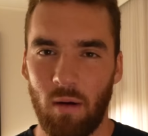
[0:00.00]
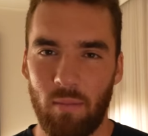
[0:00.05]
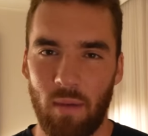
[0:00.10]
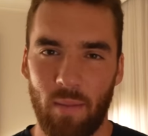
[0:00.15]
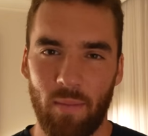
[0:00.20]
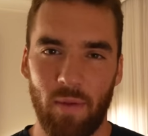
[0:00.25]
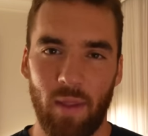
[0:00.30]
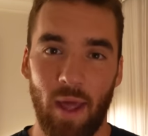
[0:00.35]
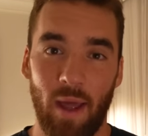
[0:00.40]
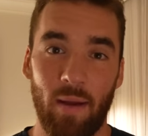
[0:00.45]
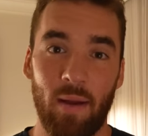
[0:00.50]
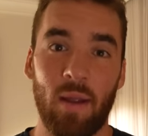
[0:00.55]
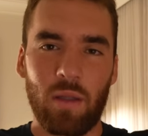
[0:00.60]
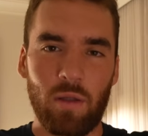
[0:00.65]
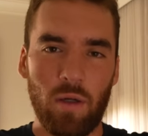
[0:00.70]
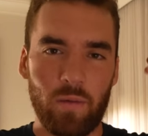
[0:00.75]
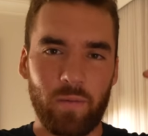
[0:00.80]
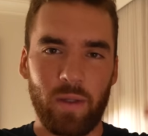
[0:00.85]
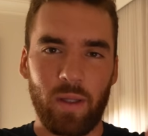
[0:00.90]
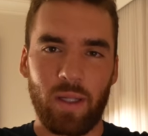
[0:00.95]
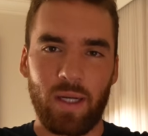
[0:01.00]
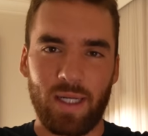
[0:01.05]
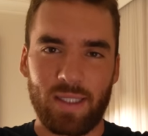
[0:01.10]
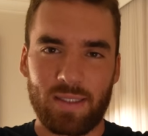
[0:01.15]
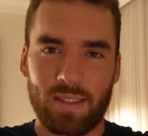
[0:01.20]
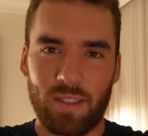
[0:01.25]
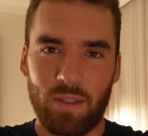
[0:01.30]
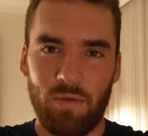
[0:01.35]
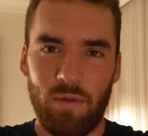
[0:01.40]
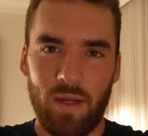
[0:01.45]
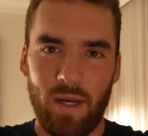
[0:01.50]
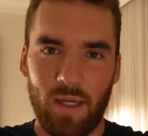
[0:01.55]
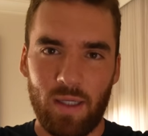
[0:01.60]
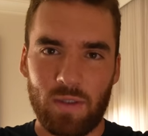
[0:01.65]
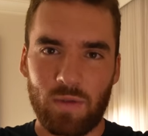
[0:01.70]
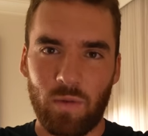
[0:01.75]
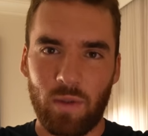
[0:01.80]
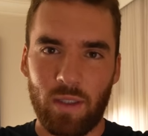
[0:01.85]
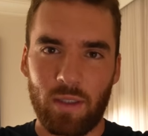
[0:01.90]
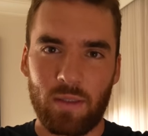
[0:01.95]
Remember that. Lord willing, I see you in the
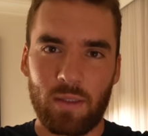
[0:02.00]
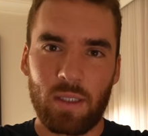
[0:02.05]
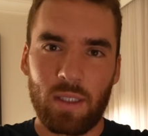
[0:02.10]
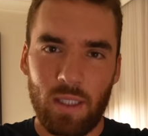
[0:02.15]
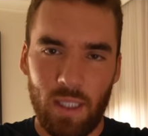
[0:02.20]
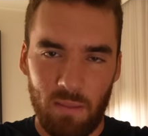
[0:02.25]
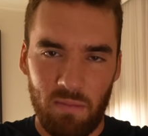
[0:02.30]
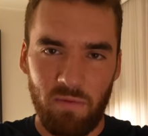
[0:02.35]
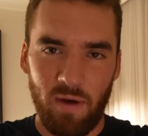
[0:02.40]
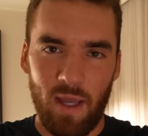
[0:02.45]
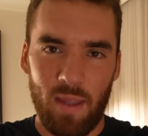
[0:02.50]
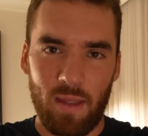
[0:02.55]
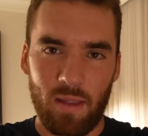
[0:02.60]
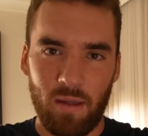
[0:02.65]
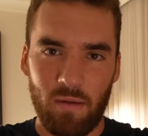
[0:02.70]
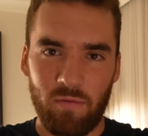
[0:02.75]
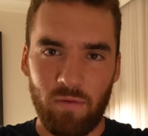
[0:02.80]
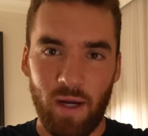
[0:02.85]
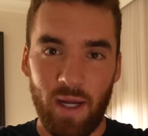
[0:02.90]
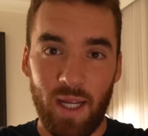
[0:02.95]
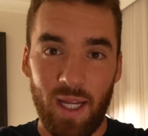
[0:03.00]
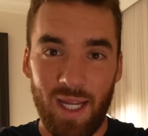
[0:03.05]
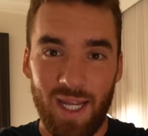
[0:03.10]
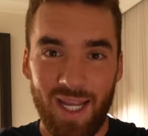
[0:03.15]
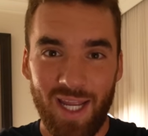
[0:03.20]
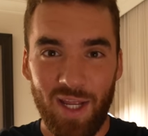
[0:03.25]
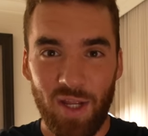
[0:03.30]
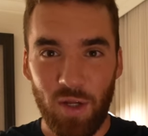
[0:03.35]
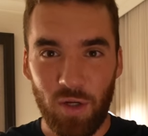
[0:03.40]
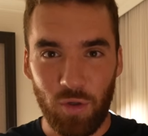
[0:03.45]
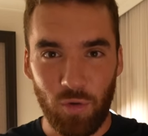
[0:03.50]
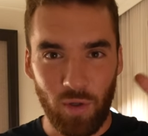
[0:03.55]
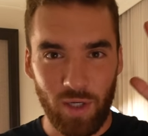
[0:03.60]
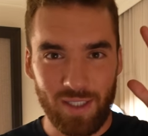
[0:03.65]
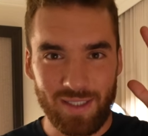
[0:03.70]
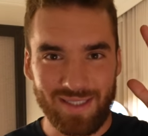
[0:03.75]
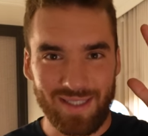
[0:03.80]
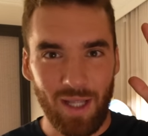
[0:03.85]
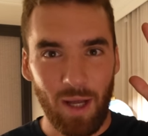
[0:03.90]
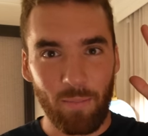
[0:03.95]
next one. Keep fighting the good fight.
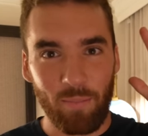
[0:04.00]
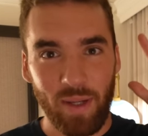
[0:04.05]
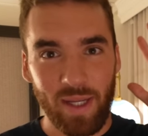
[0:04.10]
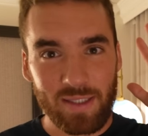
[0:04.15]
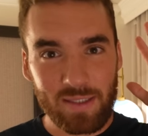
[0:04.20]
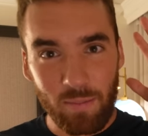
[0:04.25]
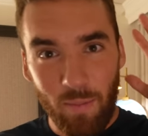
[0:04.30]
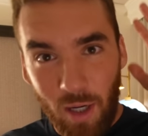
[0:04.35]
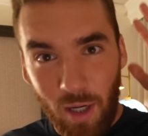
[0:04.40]
Grace, love, peace, and